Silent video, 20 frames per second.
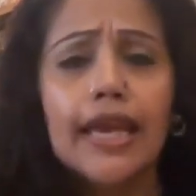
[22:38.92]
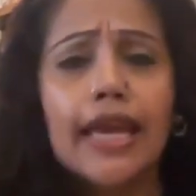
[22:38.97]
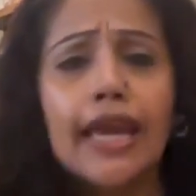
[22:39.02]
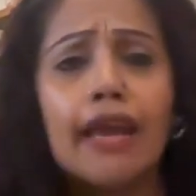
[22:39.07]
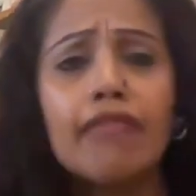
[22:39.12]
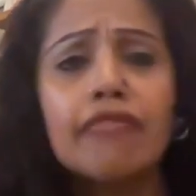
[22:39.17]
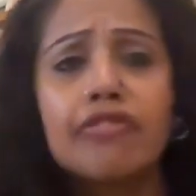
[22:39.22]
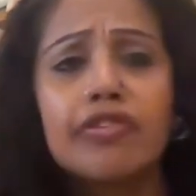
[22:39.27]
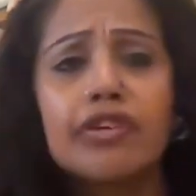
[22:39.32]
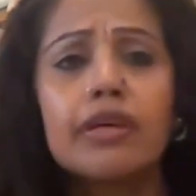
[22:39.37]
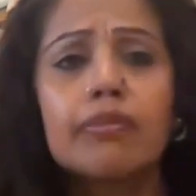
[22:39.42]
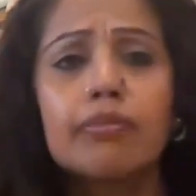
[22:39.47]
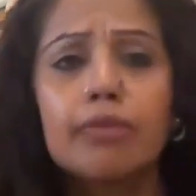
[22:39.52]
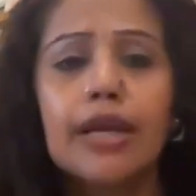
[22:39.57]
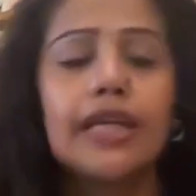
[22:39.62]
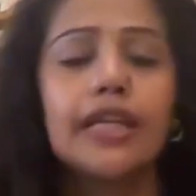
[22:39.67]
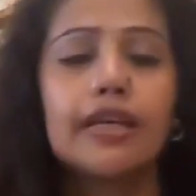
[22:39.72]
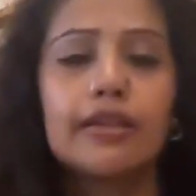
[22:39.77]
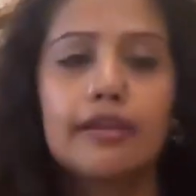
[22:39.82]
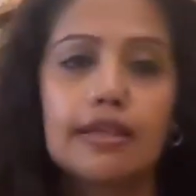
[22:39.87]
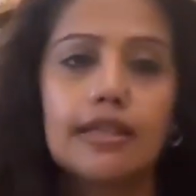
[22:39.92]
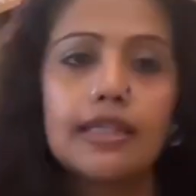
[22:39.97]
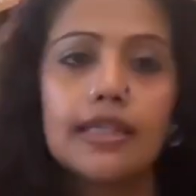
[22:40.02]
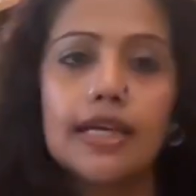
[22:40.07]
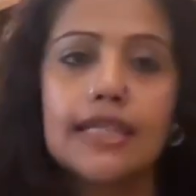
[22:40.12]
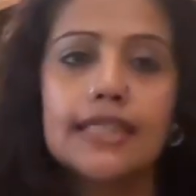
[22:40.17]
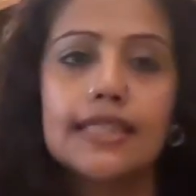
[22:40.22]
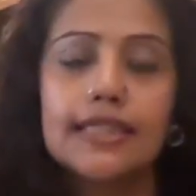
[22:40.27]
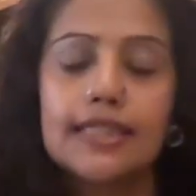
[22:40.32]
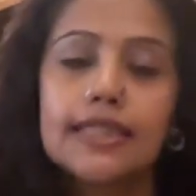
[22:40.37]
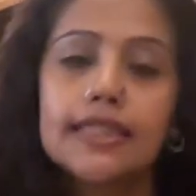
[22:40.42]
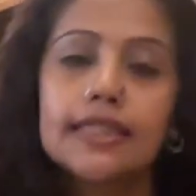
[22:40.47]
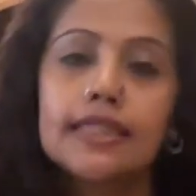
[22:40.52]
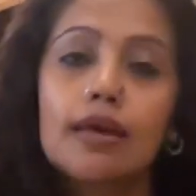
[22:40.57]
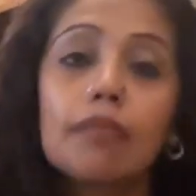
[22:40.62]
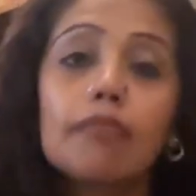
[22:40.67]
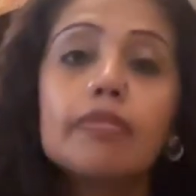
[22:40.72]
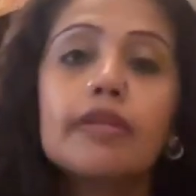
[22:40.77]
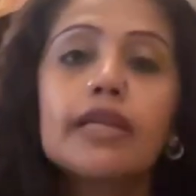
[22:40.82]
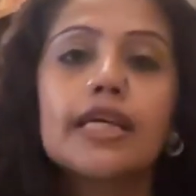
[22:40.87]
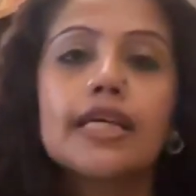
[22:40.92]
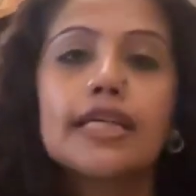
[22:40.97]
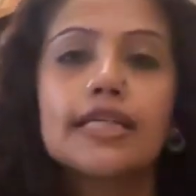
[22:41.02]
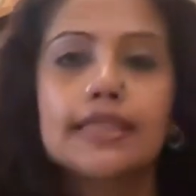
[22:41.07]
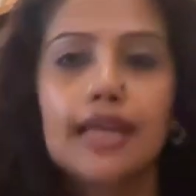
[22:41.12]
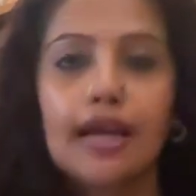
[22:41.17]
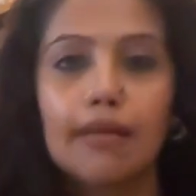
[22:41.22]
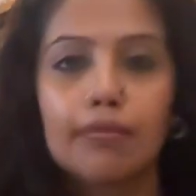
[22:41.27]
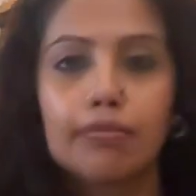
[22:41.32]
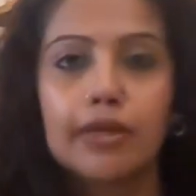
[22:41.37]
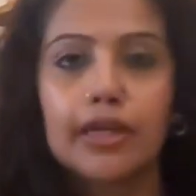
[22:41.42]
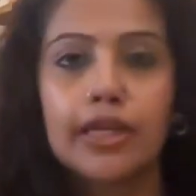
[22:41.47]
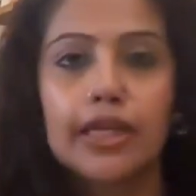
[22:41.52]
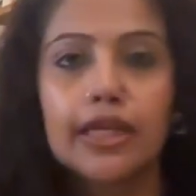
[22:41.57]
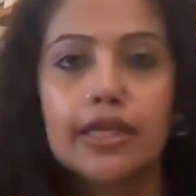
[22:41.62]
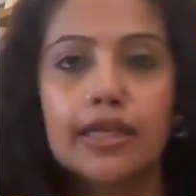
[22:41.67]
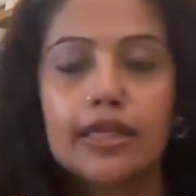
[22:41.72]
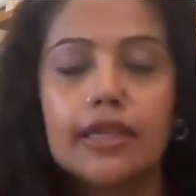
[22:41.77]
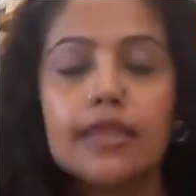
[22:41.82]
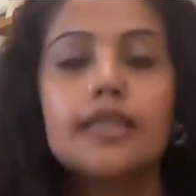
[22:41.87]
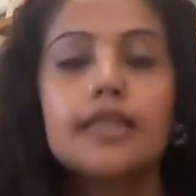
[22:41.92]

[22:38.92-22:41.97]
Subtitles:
everybody realizes something is happening.